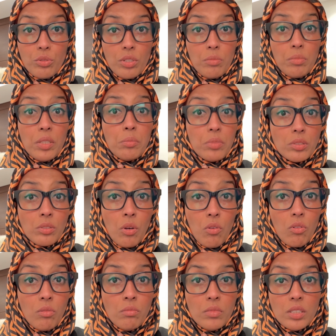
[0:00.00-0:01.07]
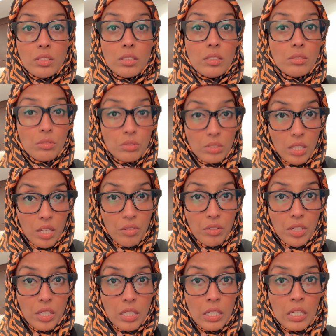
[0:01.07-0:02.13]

in people's home is just so scary.